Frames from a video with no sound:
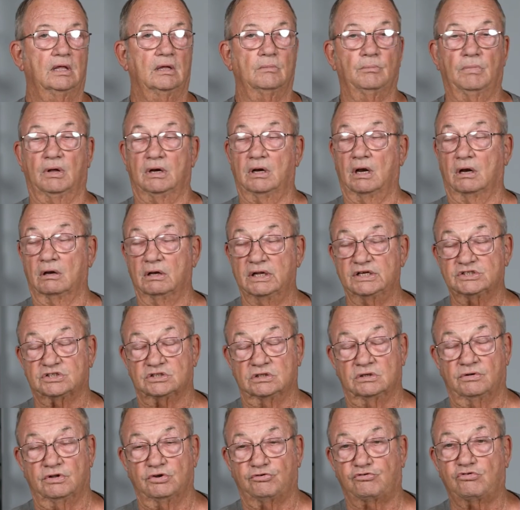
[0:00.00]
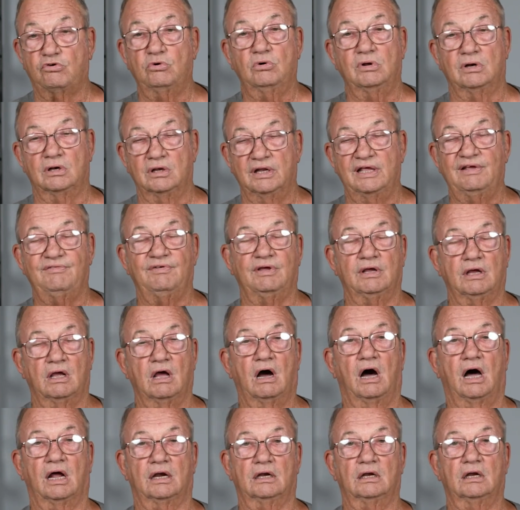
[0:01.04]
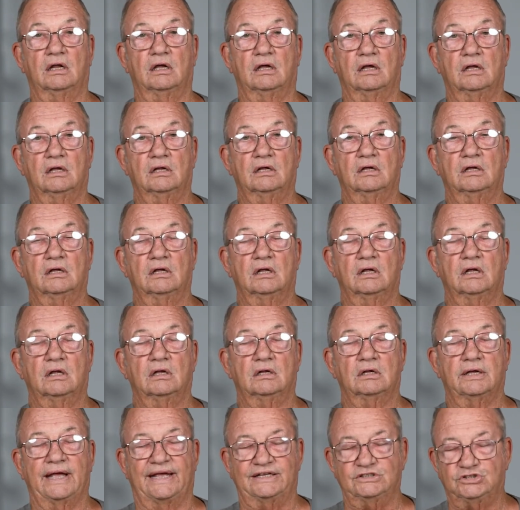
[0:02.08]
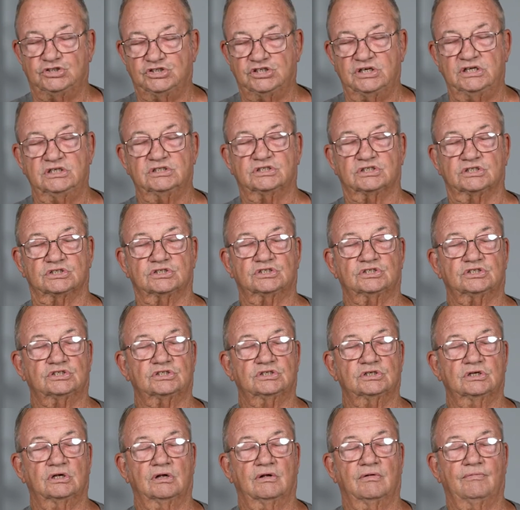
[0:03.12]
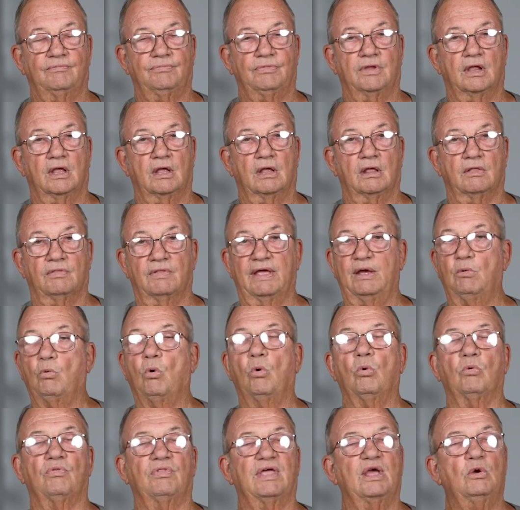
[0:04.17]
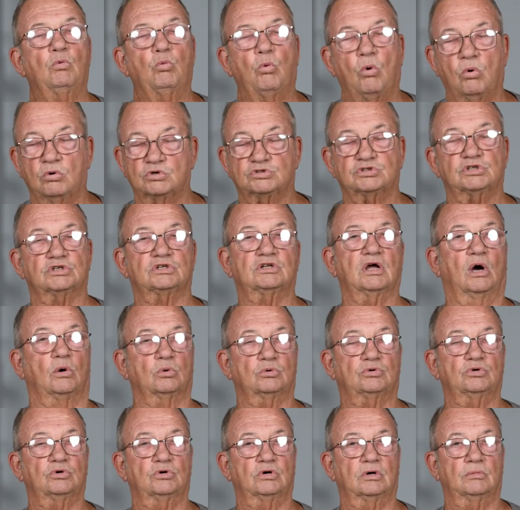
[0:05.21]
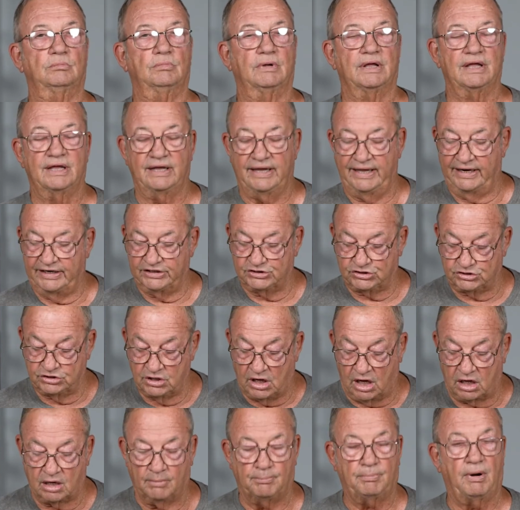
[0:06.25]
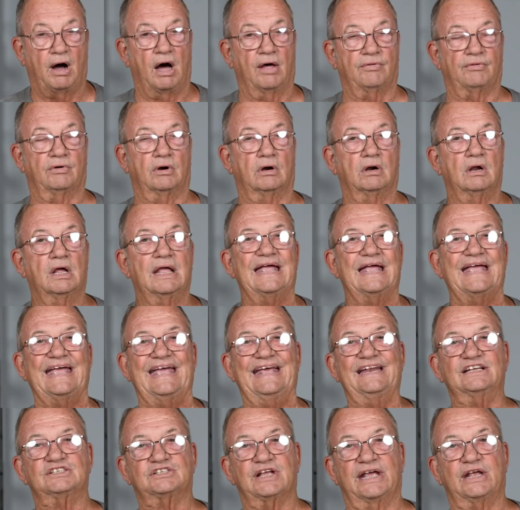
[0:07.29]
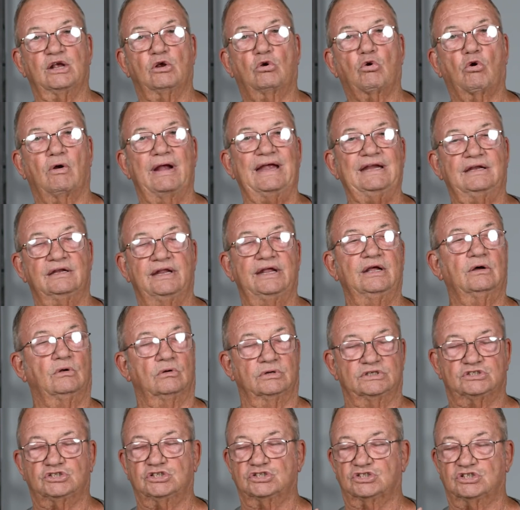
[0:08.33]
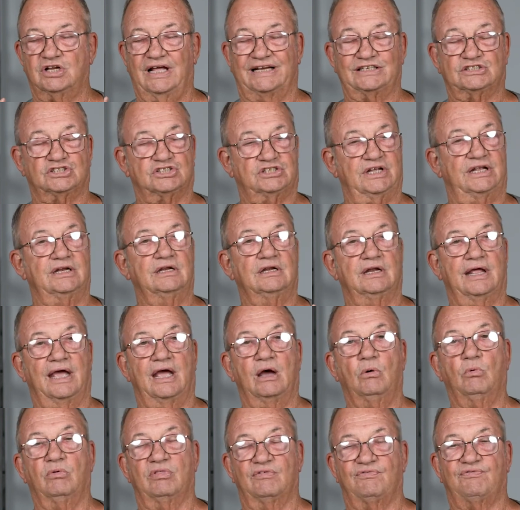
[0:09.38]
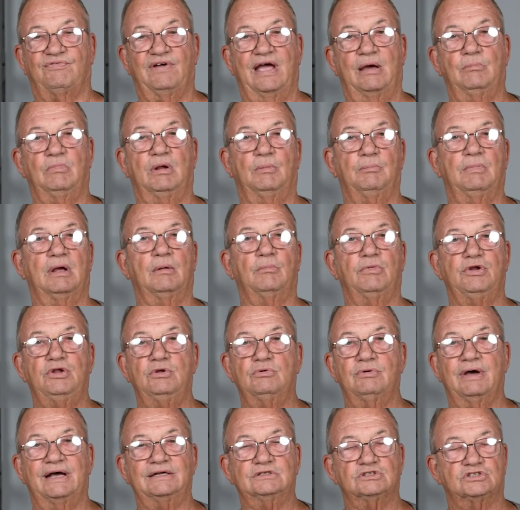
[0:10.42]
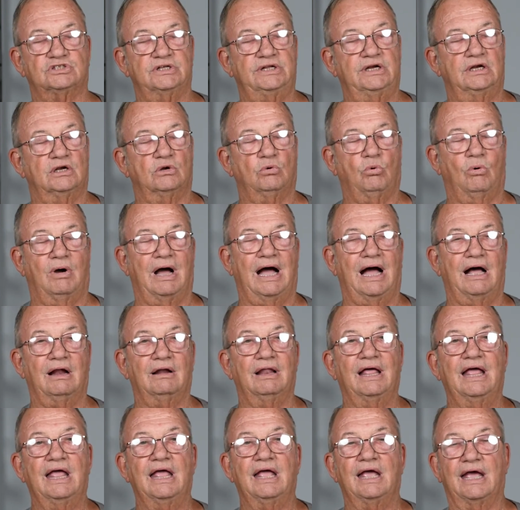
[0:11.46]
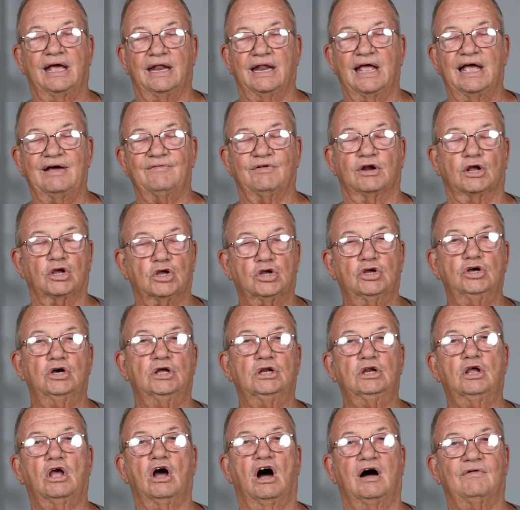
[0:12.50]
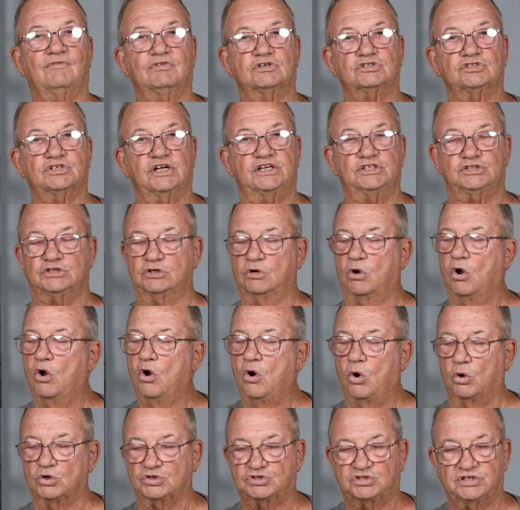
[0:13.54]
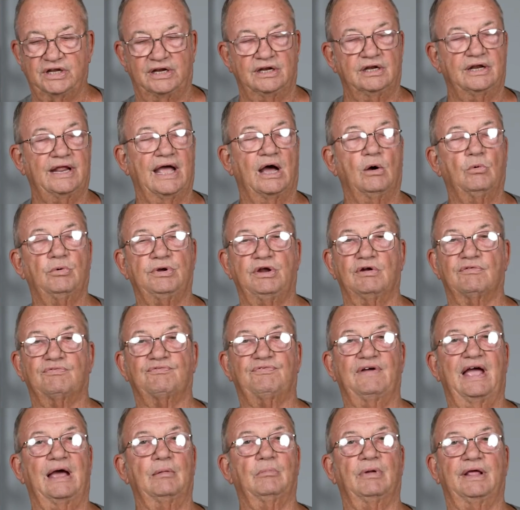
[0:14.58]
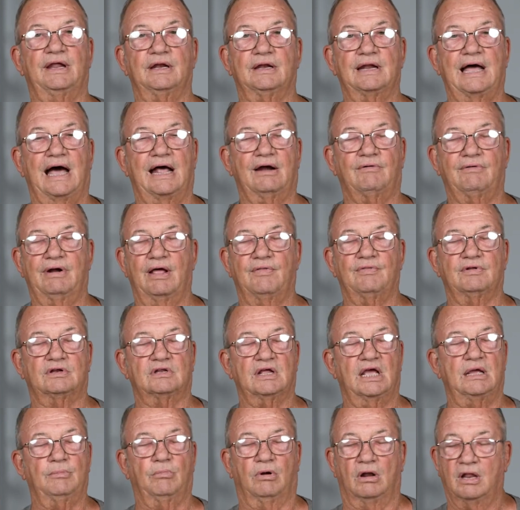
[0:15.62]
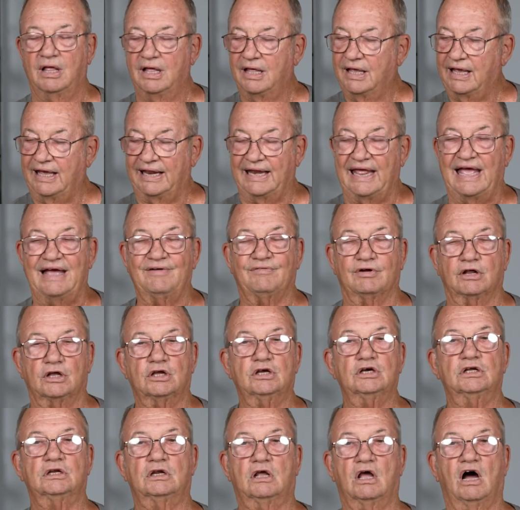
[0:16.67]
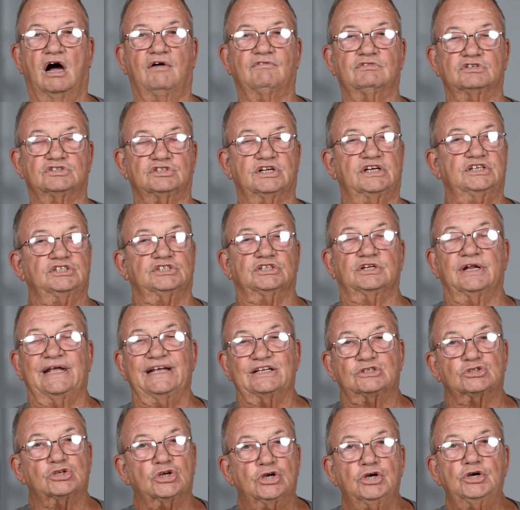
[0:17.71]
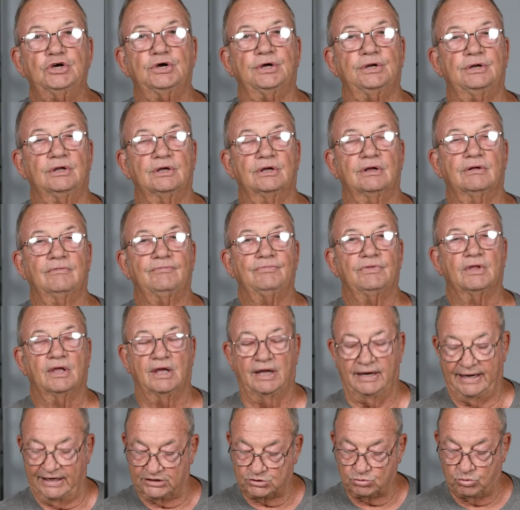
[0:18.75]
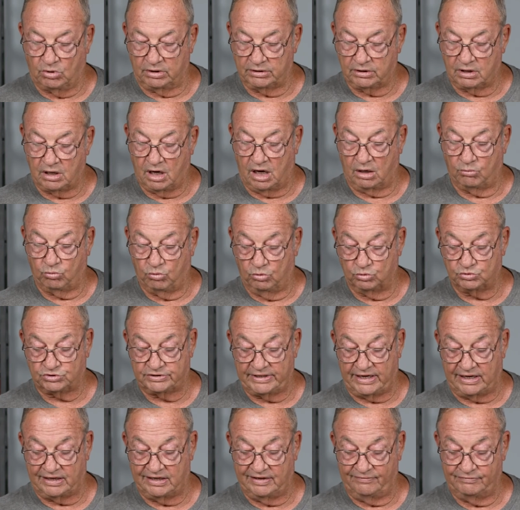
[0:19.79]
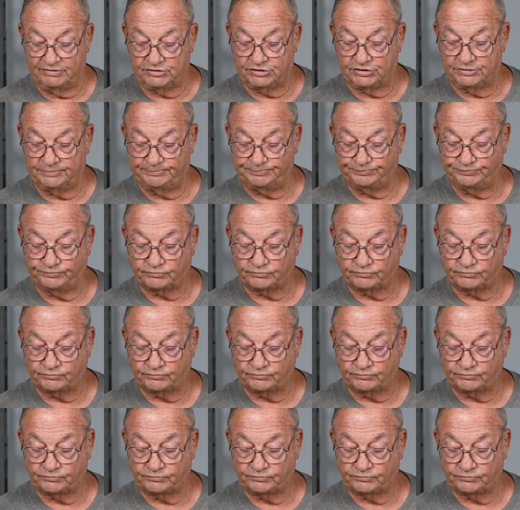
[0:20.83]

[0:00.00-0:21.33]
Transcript: But listen, the true and living God and Jesus they want they want us to talk to them. It is not a bother. It is a great deal. It's just like sitting down with a family member you hadn't seen in a while and having a good conversation, or sitting down with your family at night around the table and having a good conversation. It's good. And that's what God wants out of us.